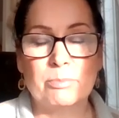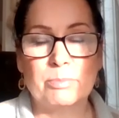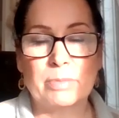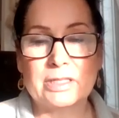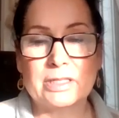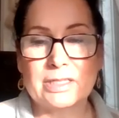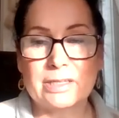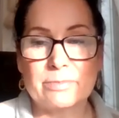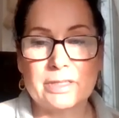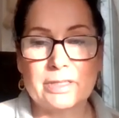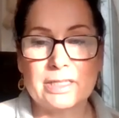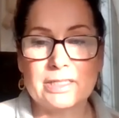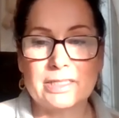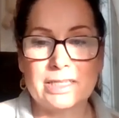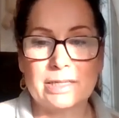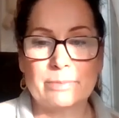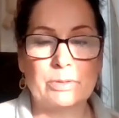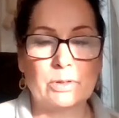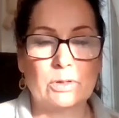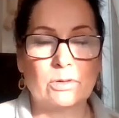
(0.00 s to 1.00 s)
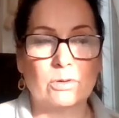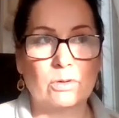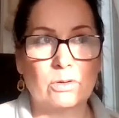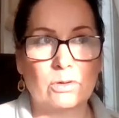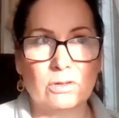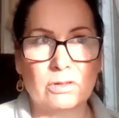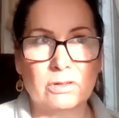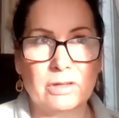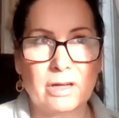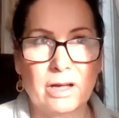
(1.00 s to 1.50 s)
But some of the
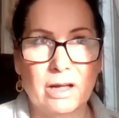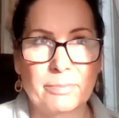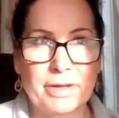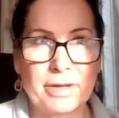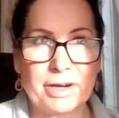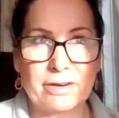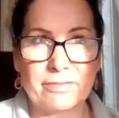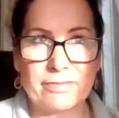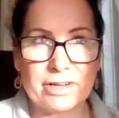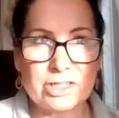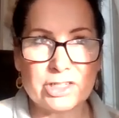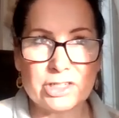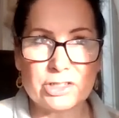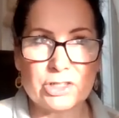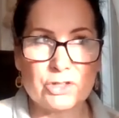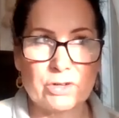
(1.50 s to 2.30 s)
typical intervention